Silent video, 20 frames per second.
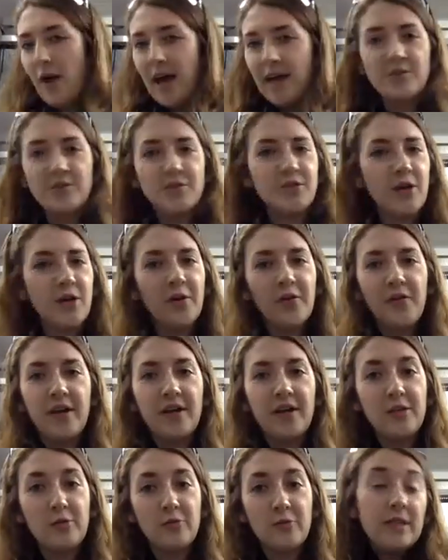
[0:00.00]
to go ahead and
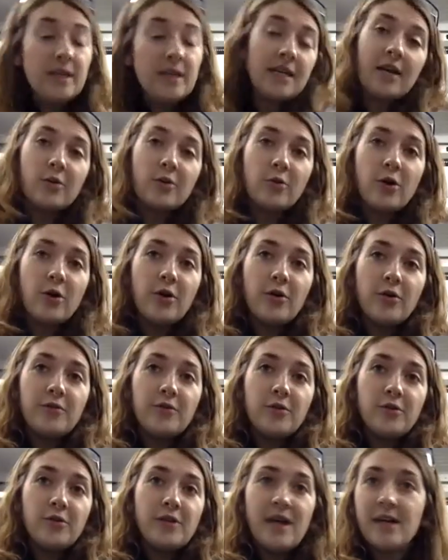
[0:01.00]
show that you really can
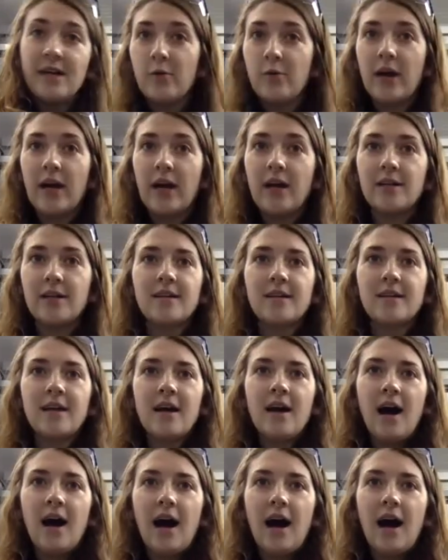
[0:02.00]
grow food anywhere.